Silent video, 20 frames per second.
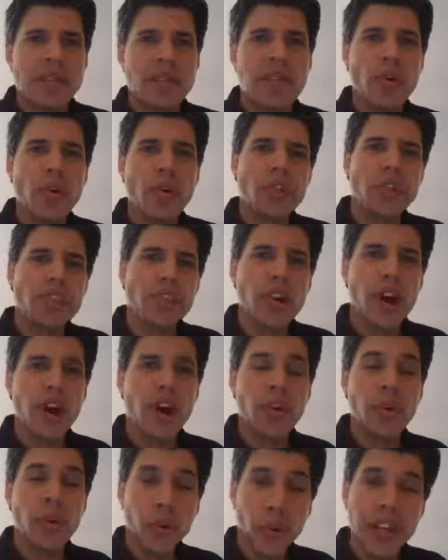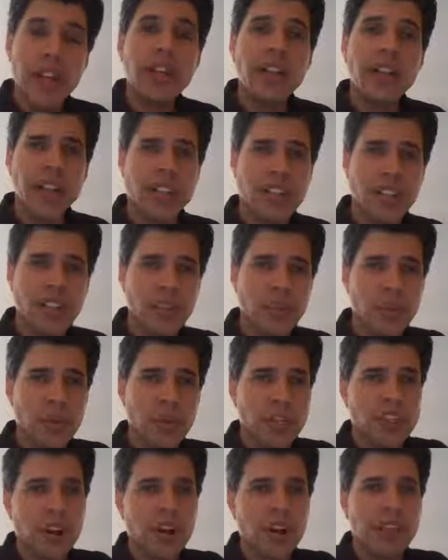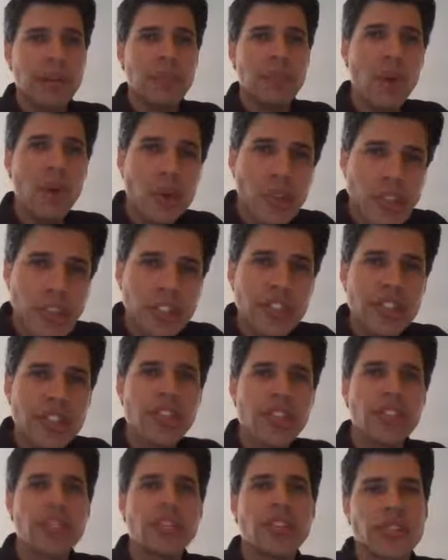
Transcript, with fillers: forestall the real issues, which are the emotional issues